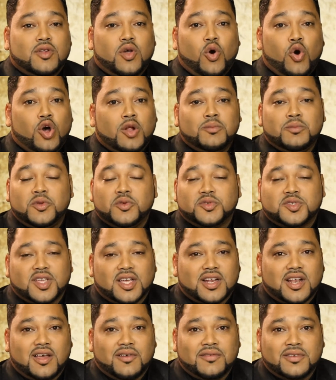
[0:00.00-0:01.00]
all
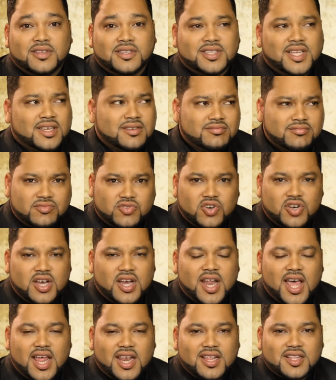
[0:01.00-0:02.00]
music lovers and
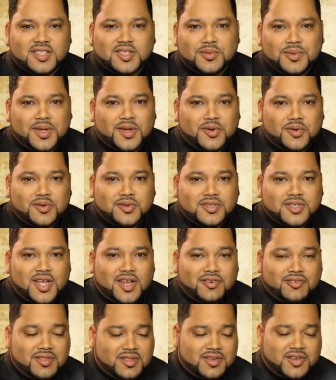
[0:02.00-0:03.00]
Trinidad and Tobago
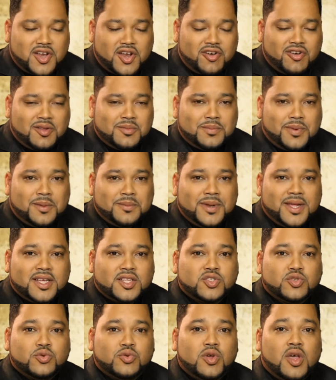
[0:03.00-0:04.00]
the general
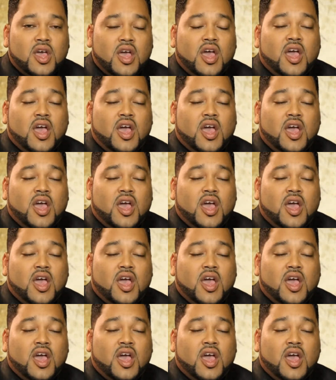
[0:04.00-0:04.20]
public to